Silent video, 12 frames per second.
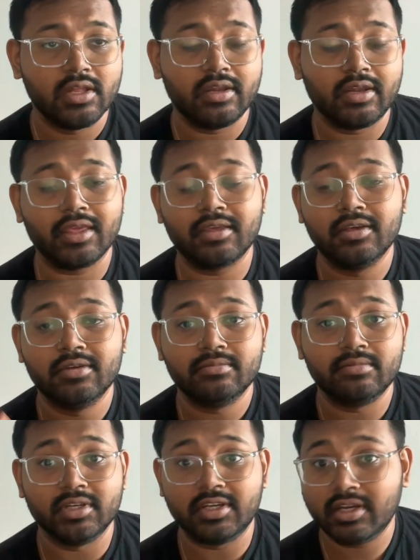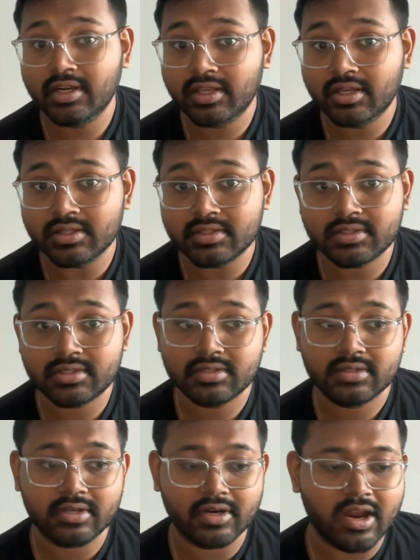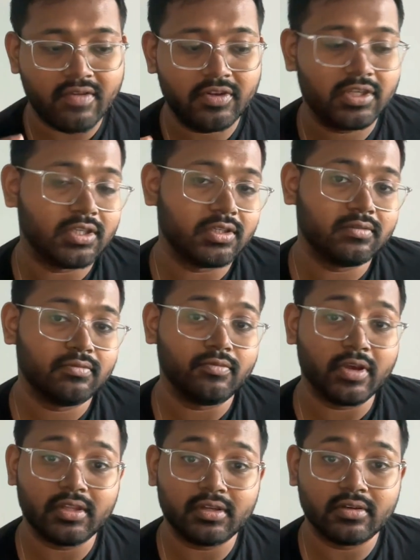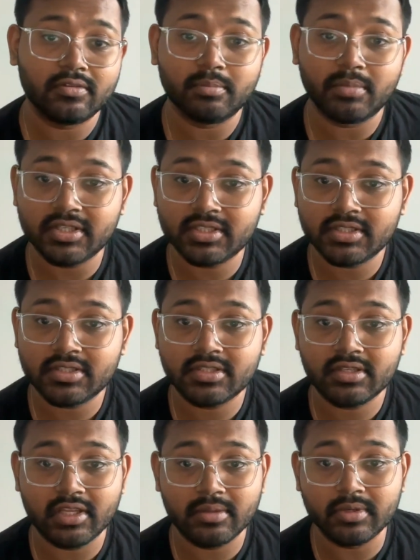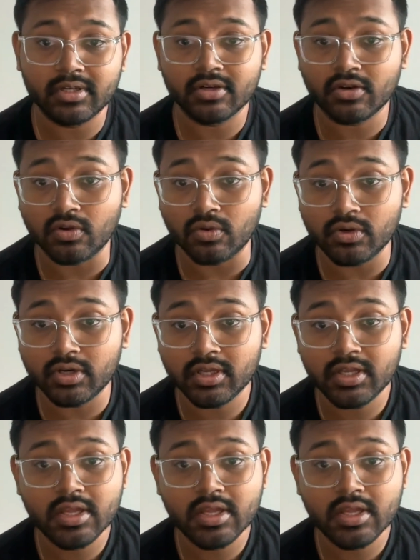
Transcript: like materials, gravity, weather, budgets, labor, code,